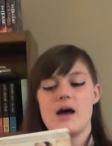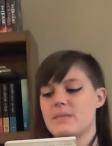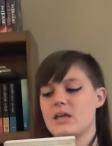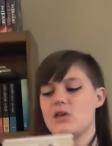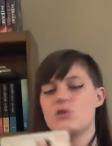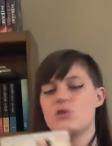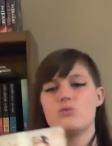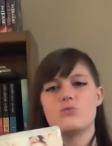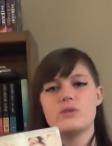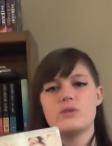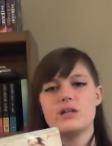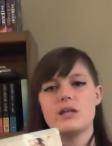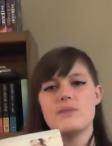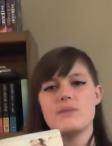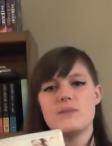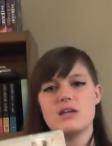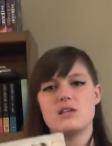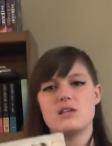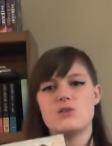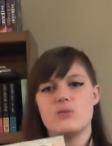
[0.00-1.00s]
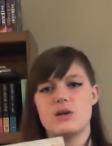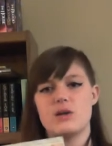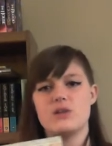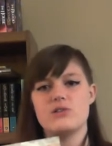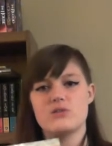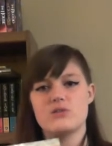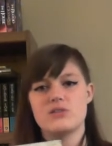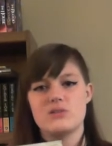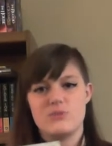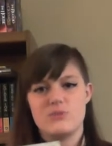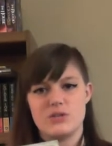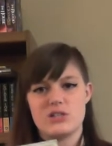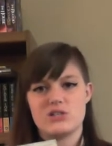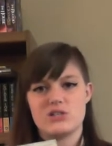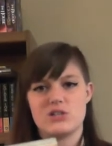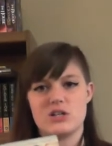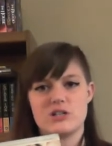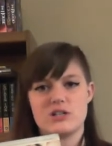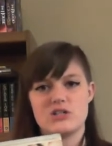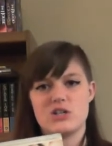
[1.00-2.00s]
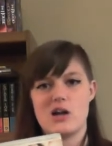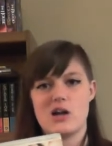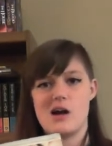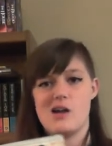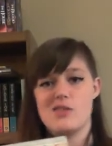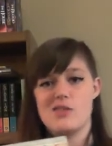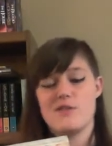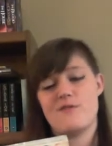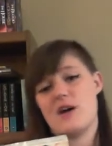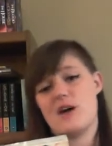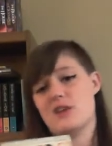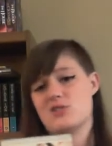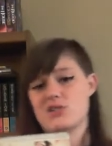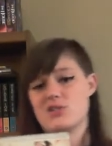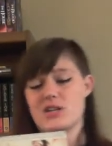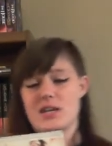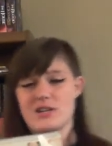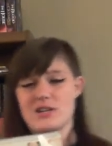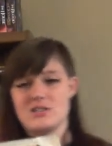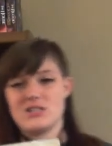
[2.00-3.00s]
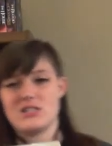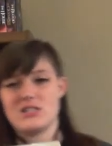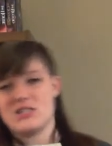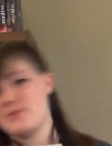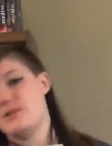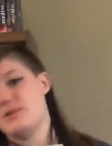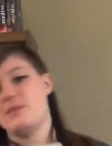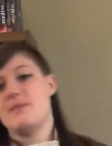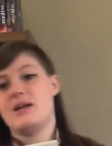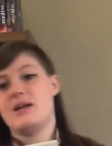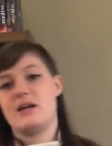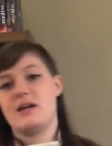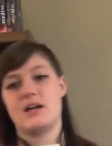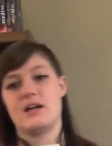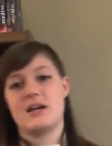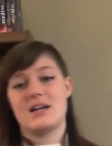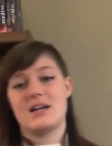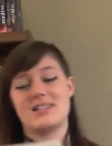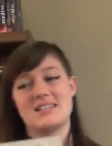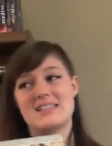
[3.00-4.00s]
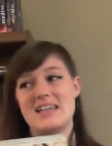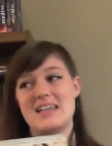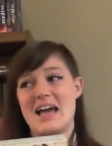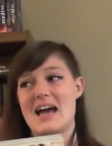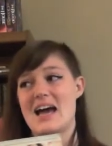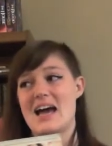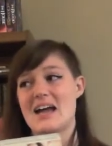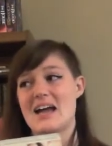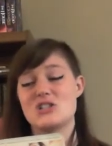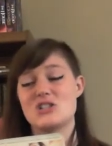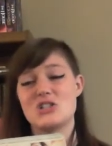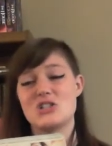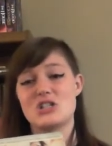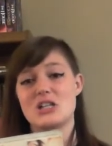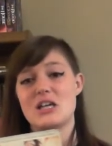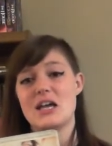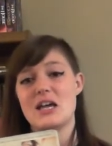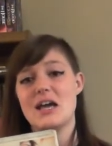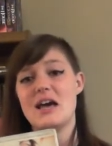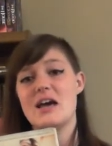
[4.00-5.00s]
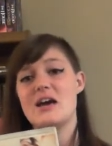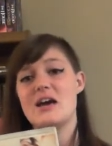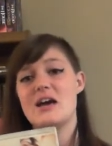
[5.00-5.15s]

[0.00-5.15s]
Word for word: It'll really make you want to do some research on the foster care system in America because it's actually